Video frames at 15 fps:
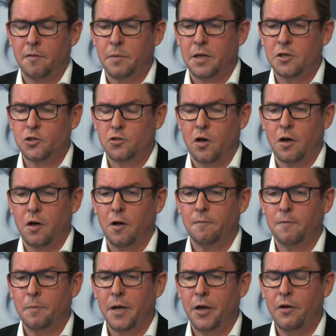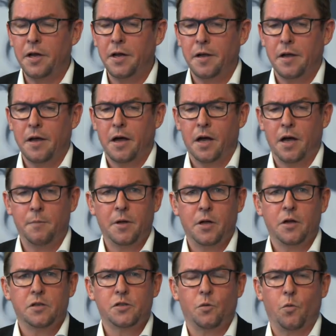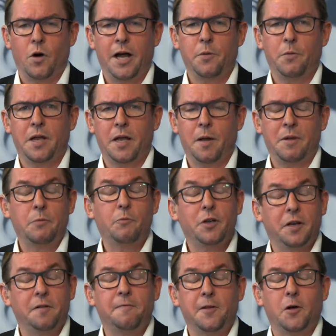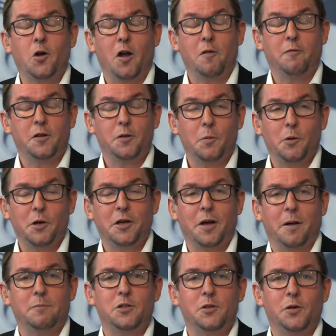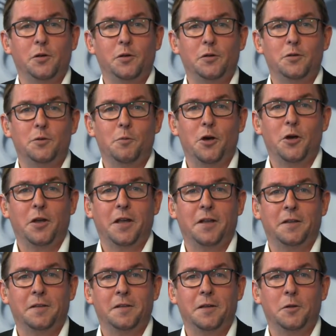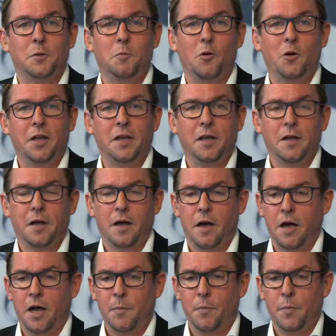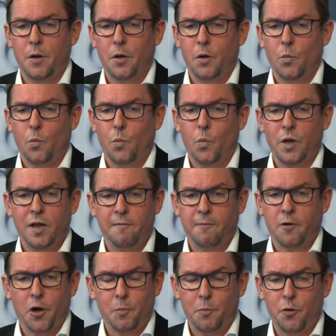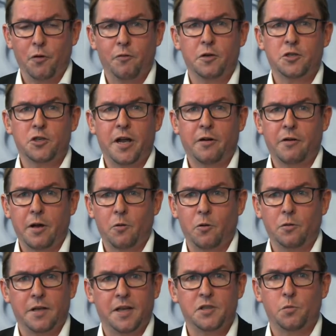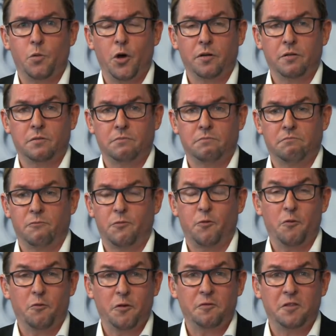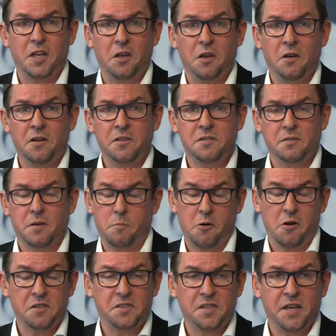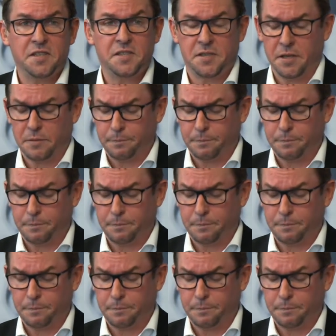strong alpha period. So why do we? If we didn't feel confident, we wouldn't come to work in the morning. We've got a proven track record that's worked for 50 years. A process,